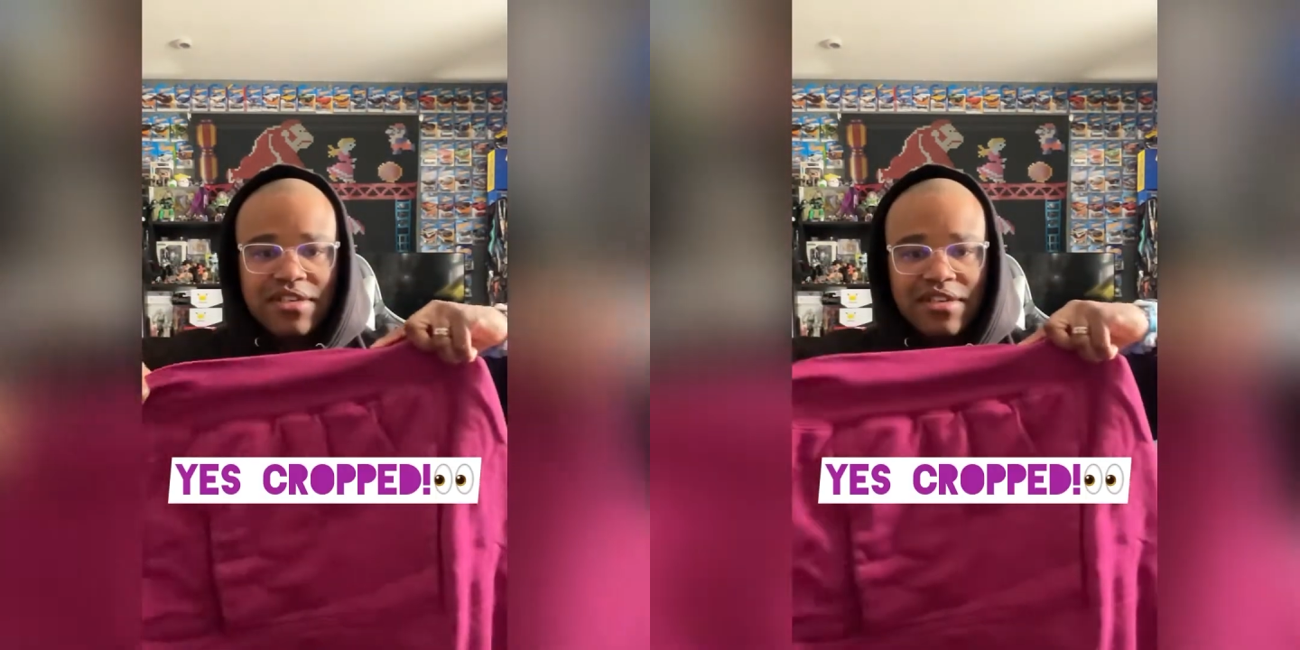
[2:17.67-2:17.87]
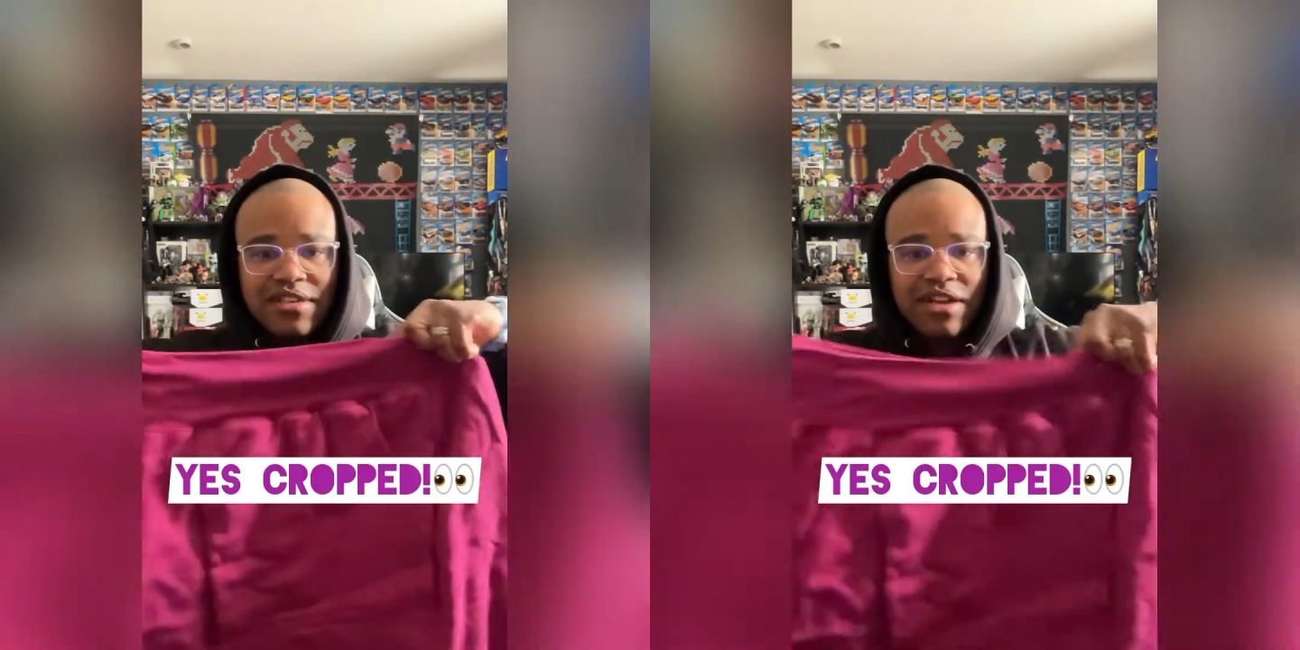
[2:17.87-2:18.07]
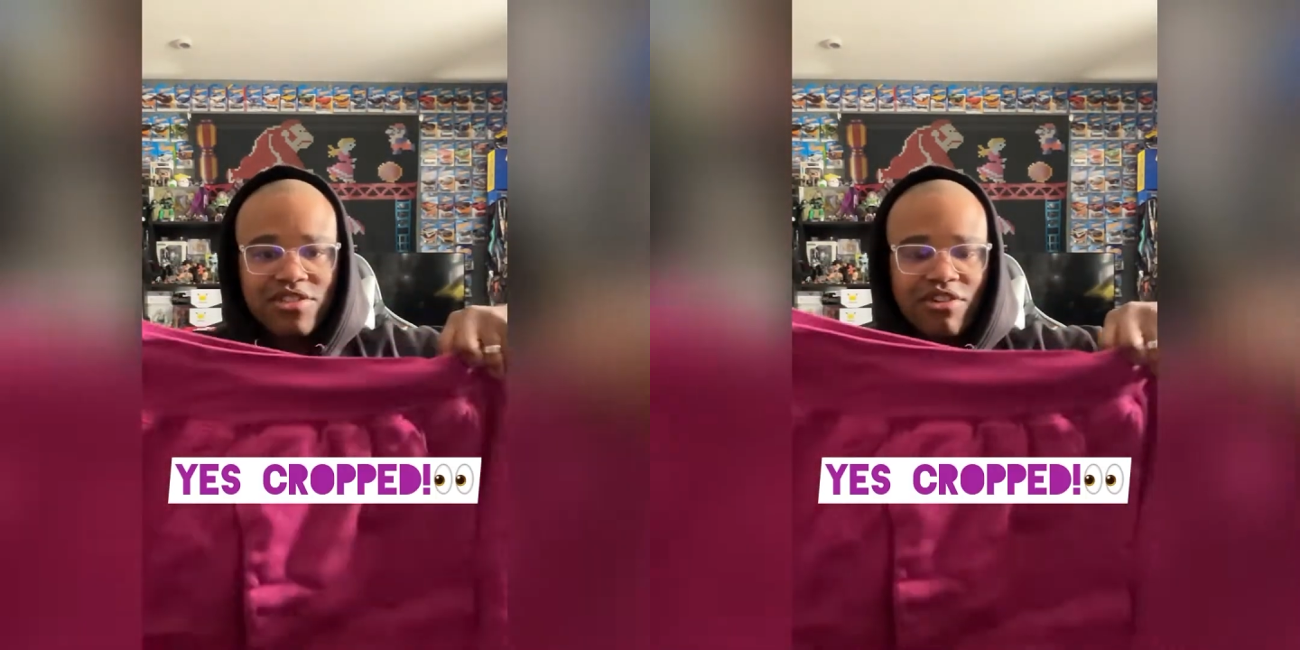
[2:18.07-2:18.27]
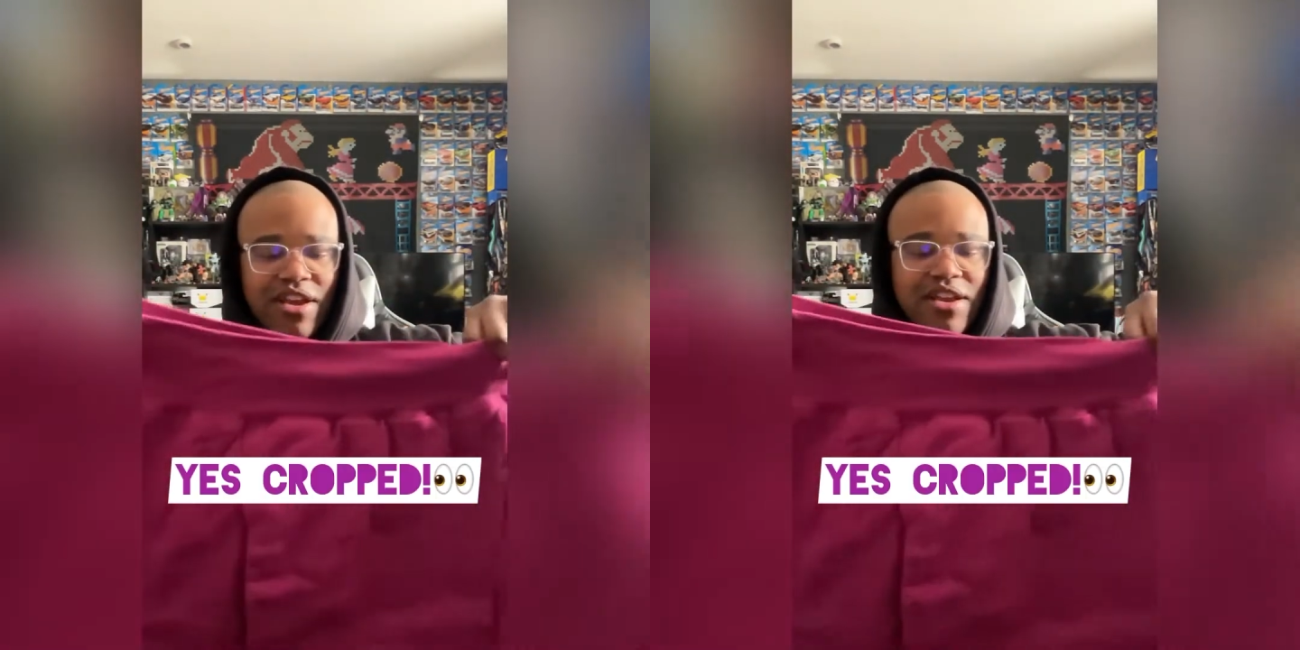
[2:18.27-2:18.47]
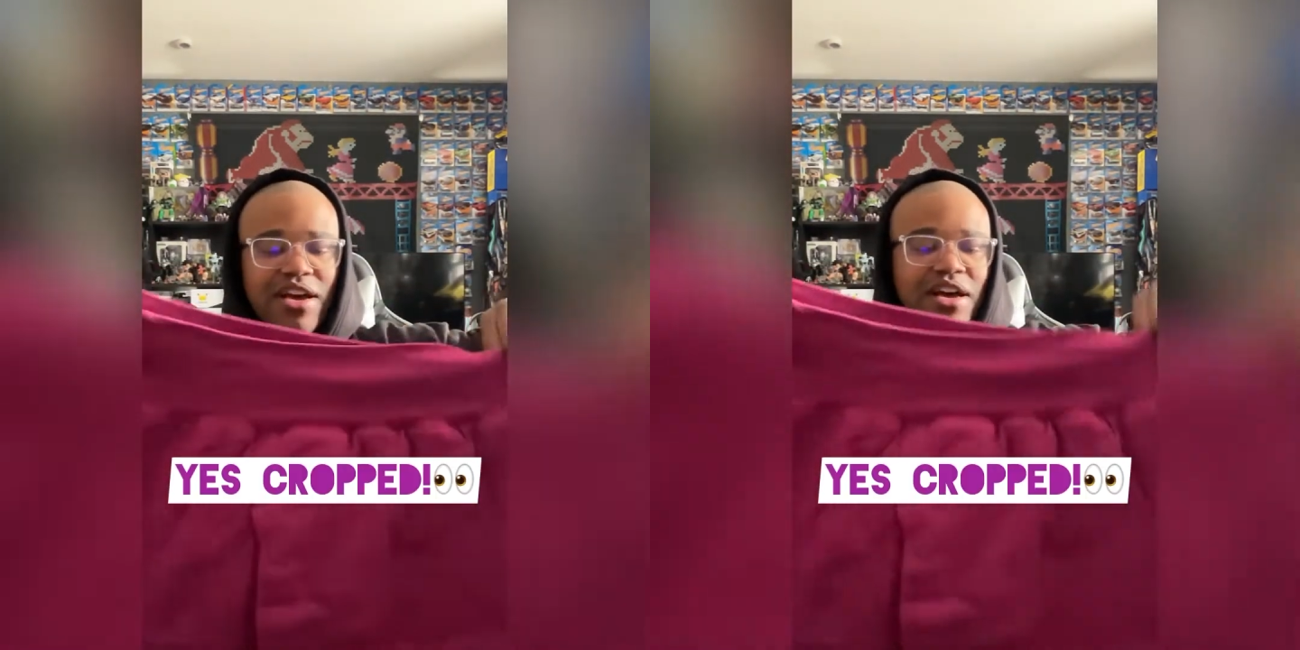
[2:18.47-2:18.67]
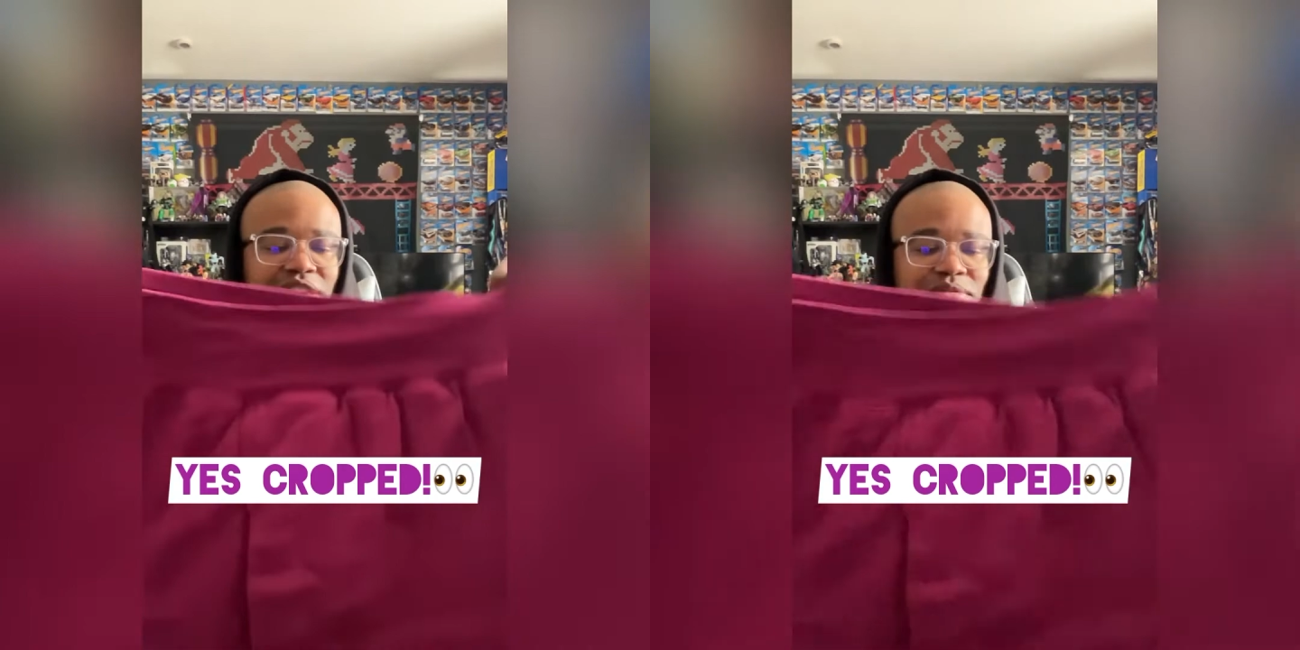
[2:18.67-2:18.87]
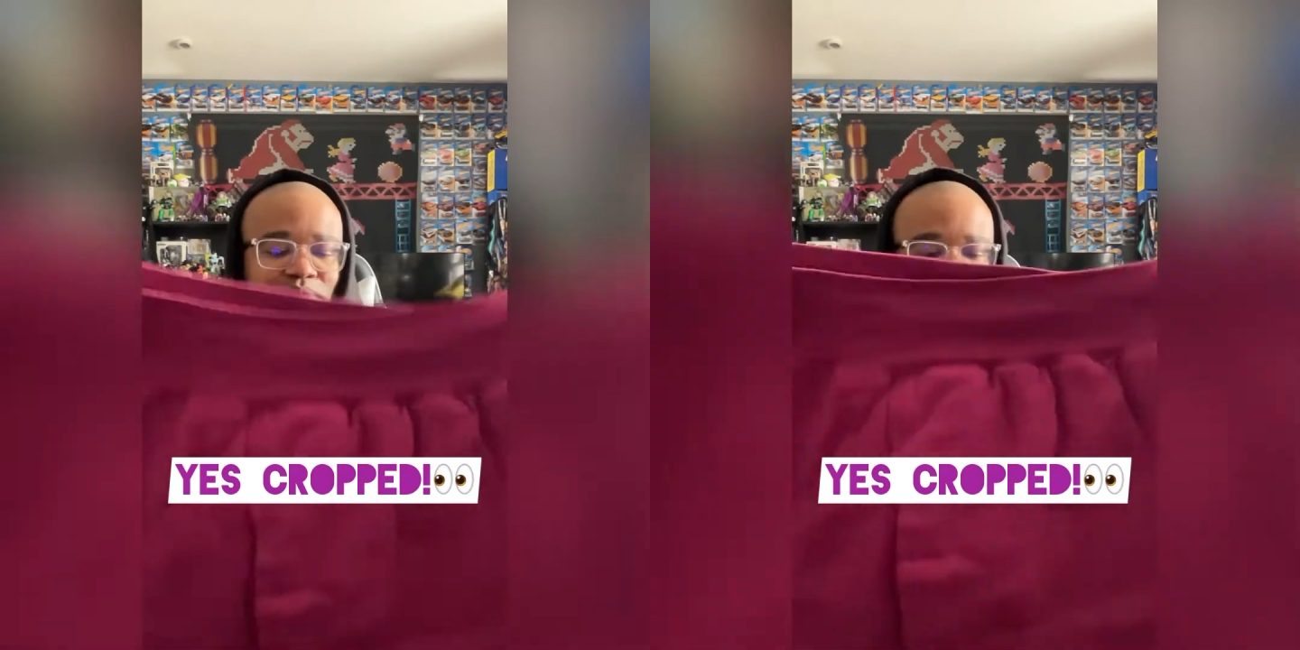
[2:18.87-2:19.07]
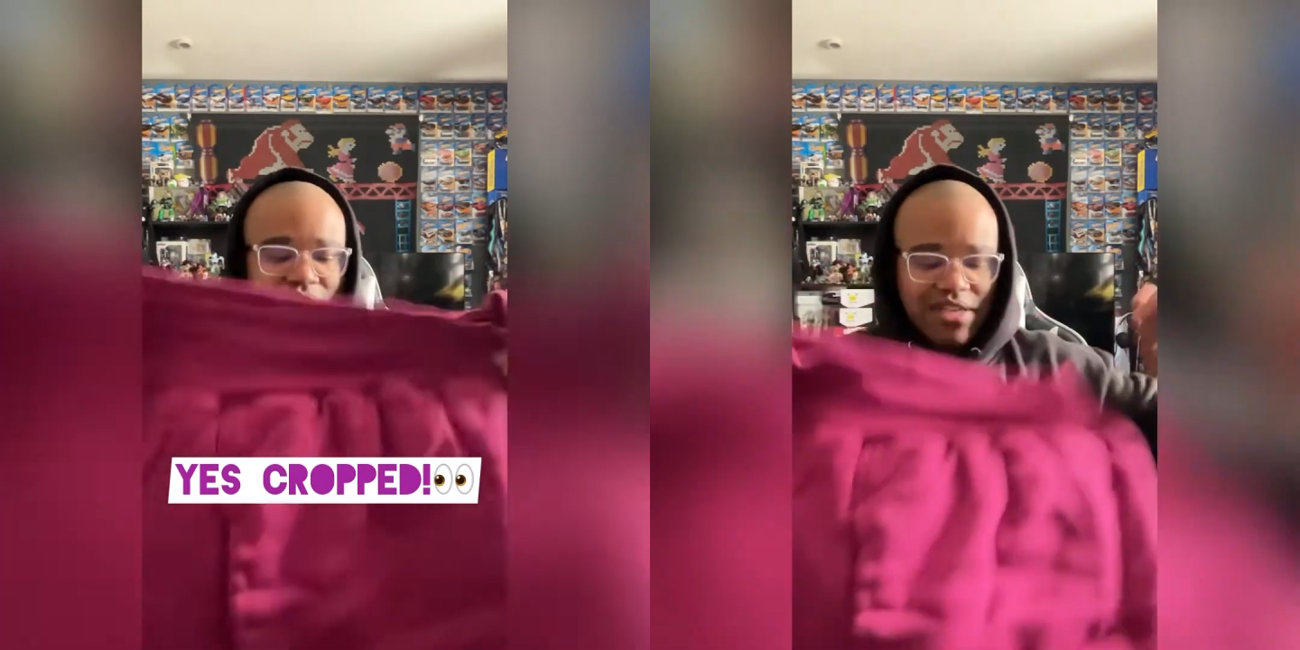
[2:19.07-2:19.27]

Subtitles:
I'll try it on, but